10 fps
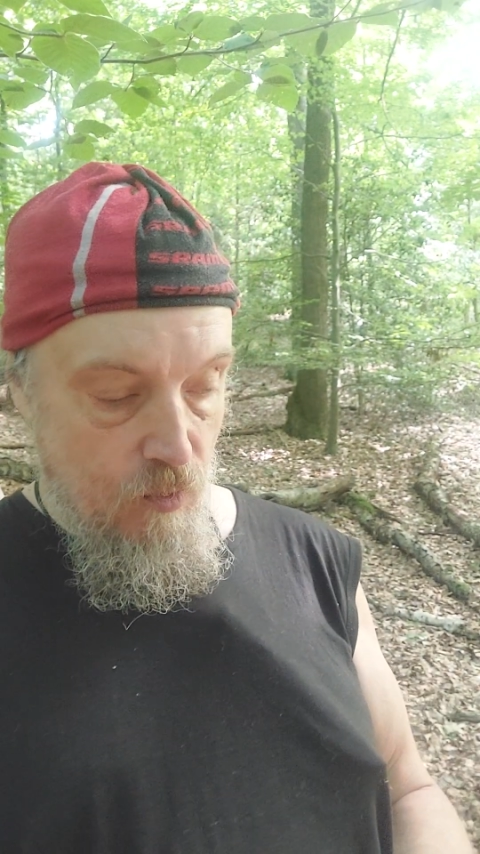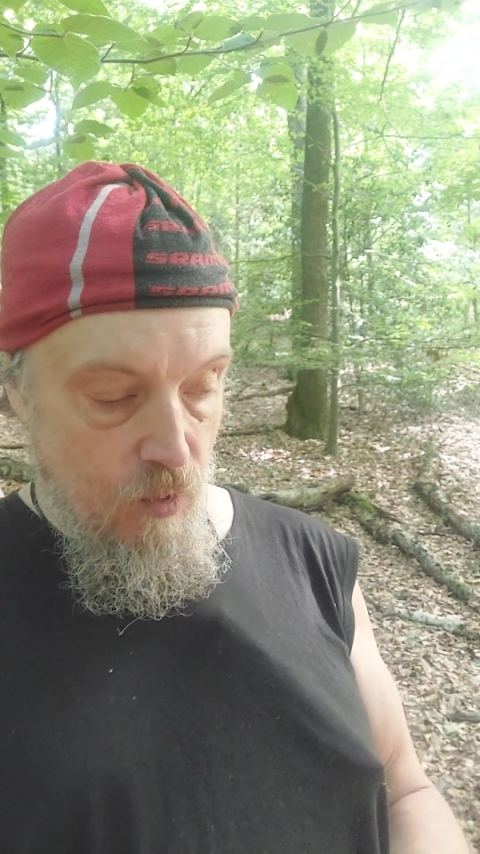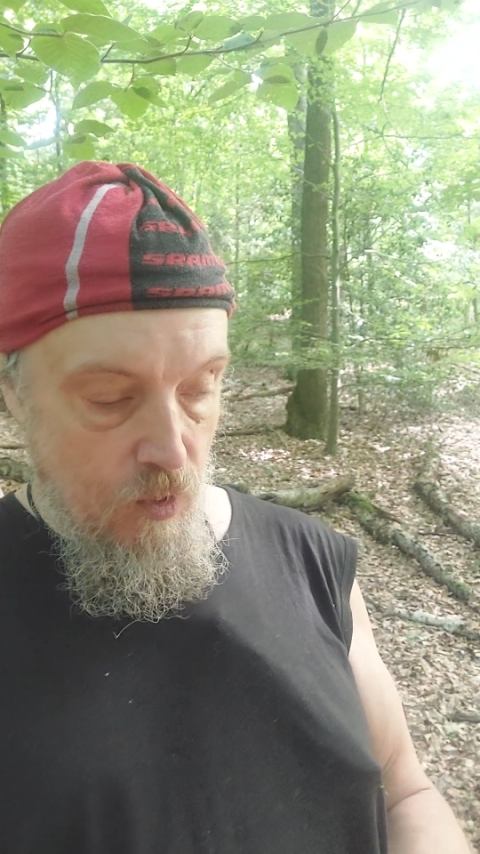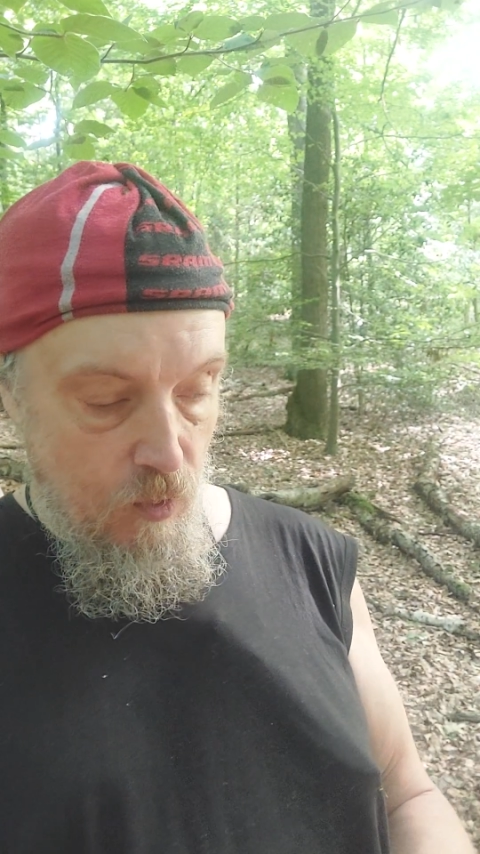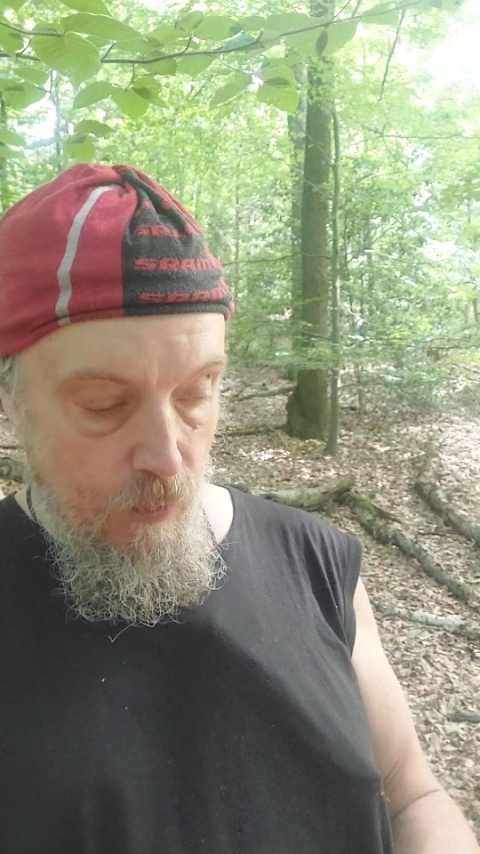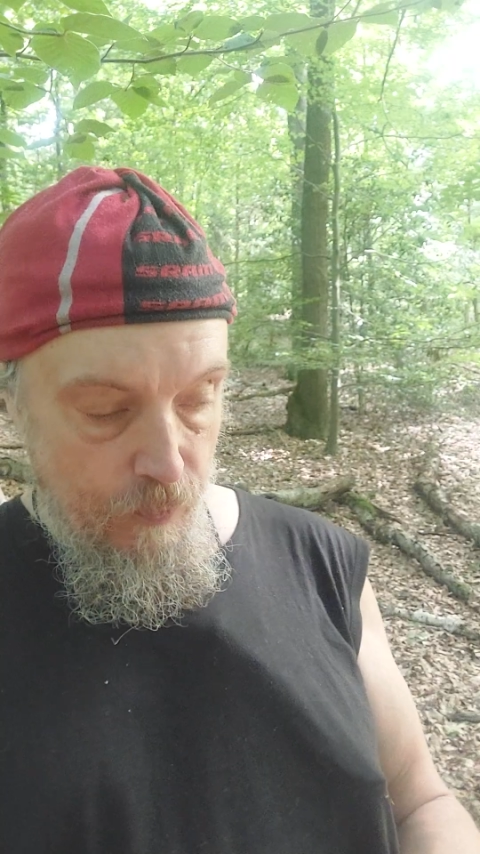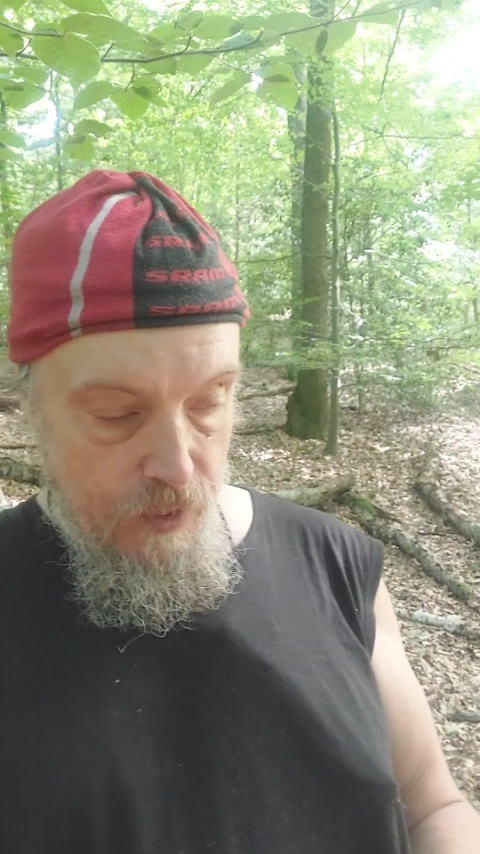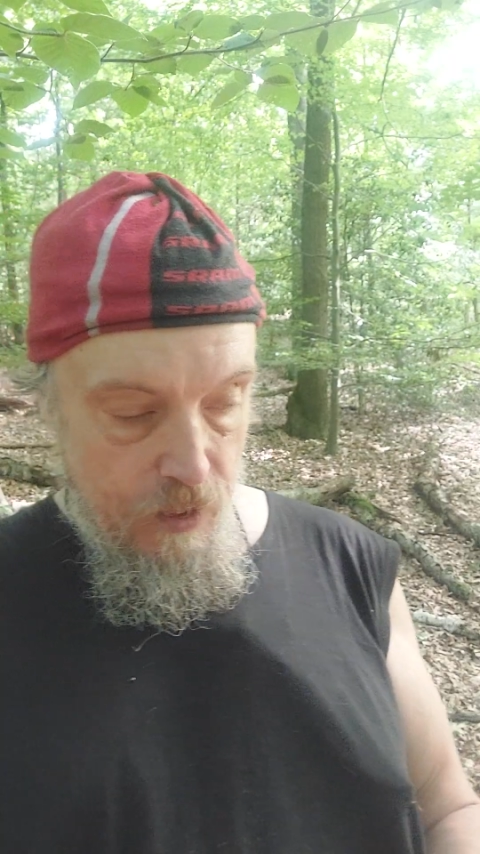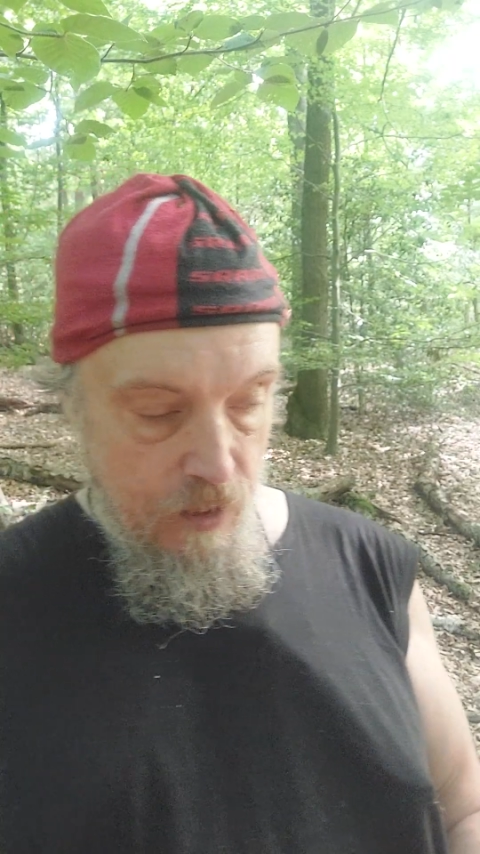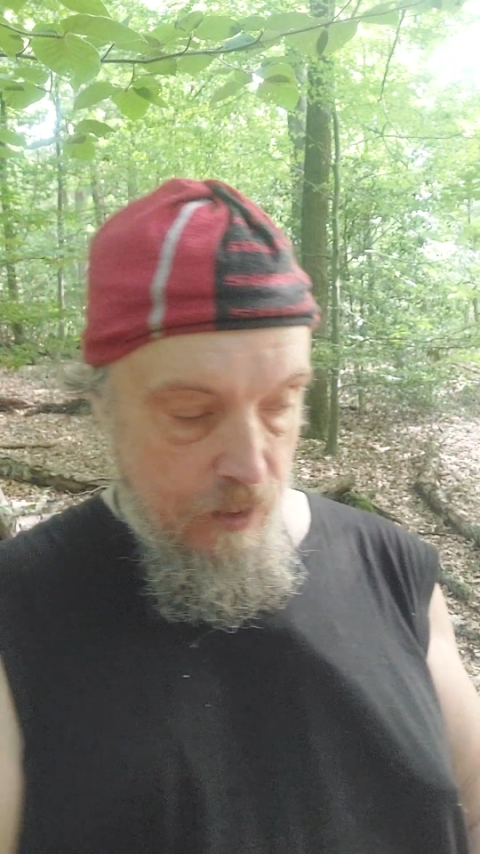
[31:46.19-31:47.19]
row,
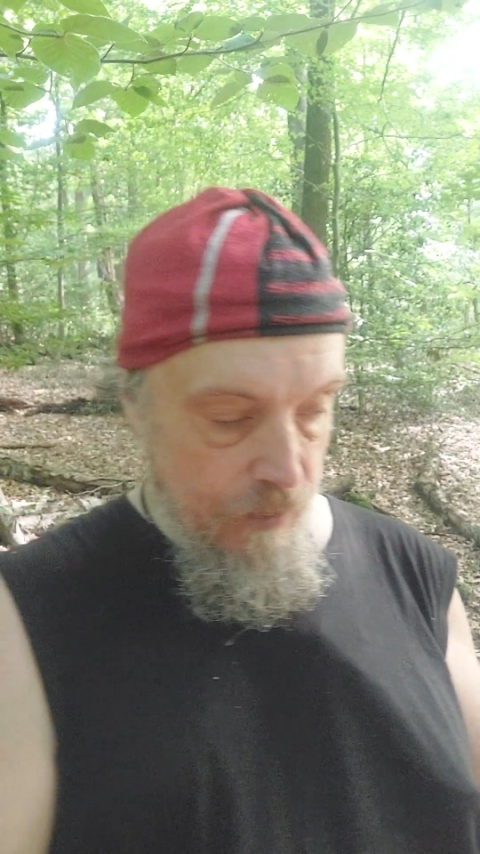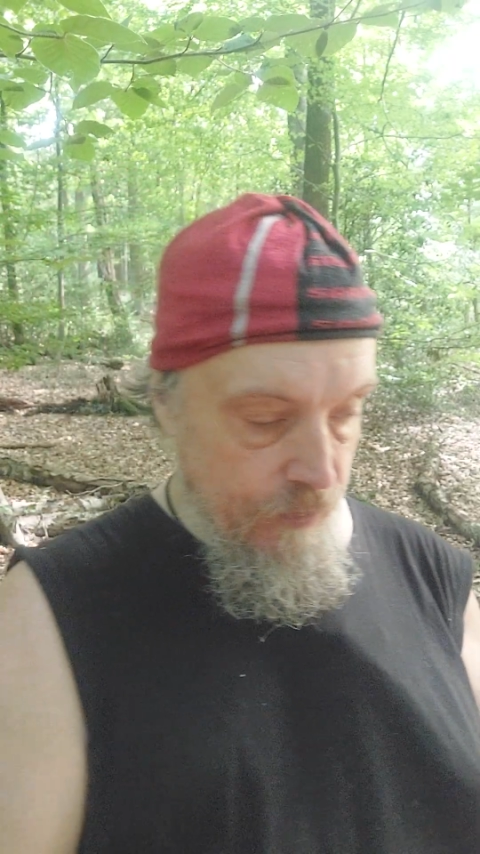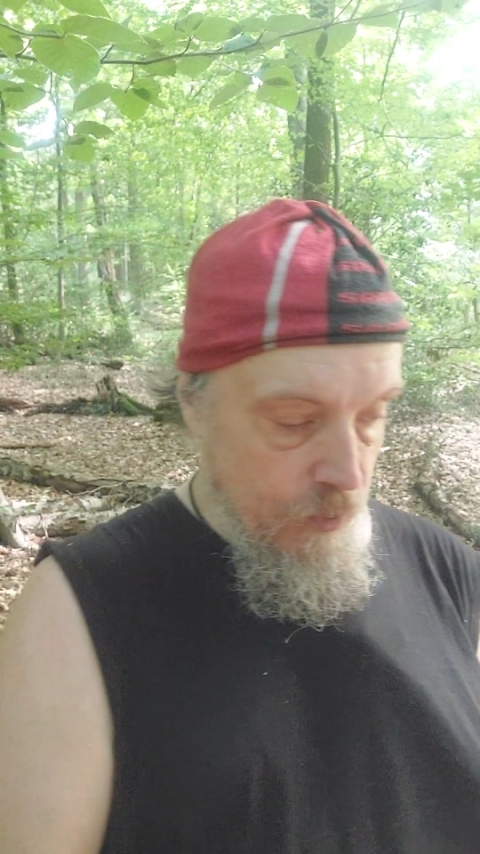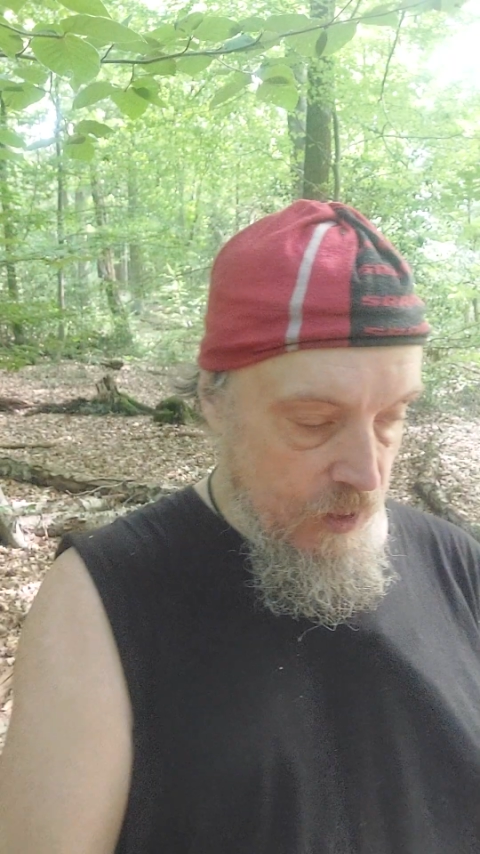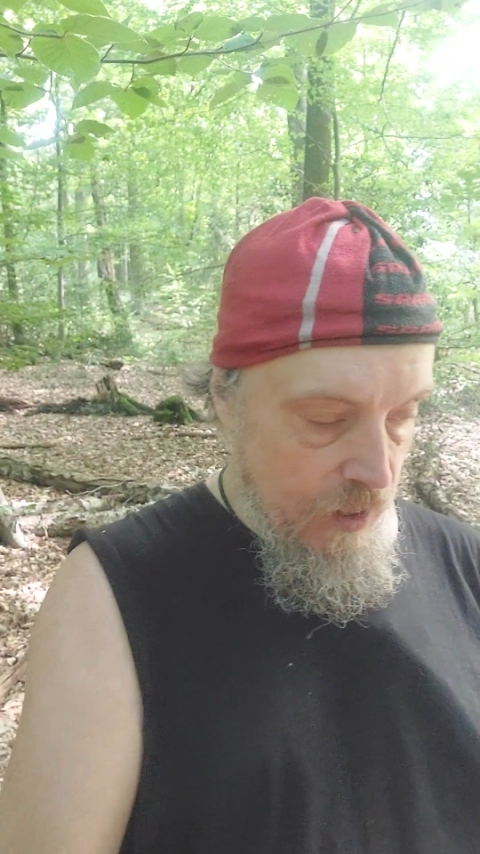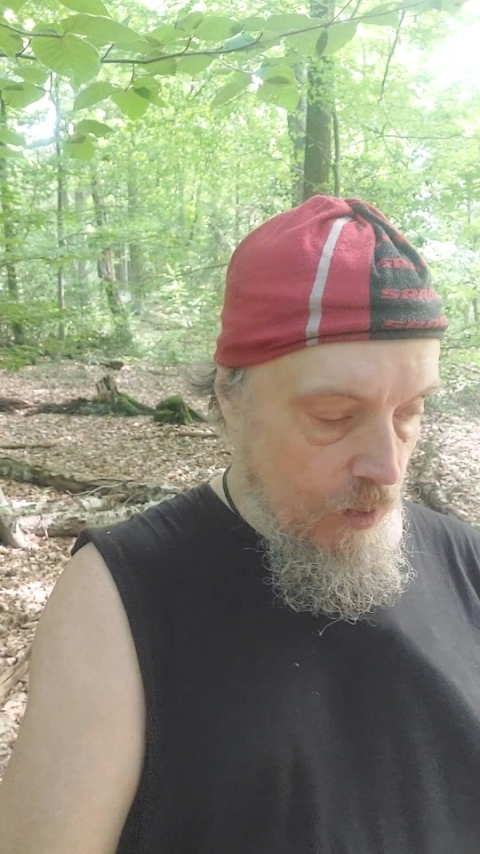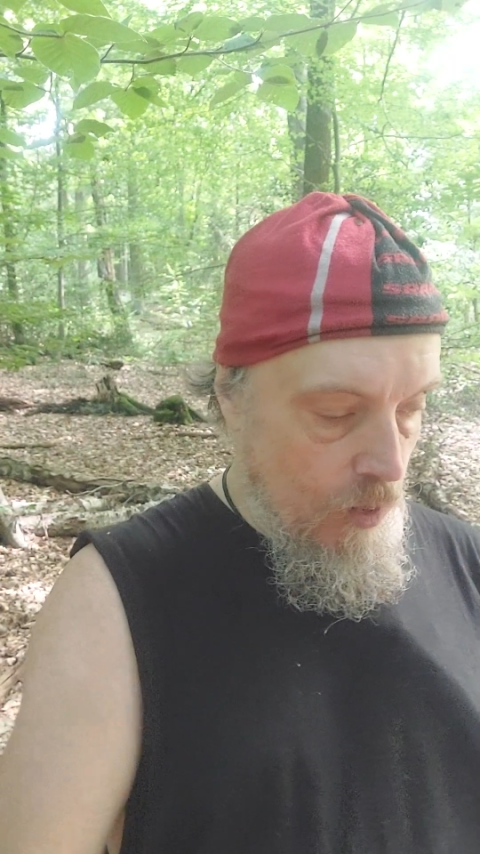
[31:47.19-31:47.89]
you can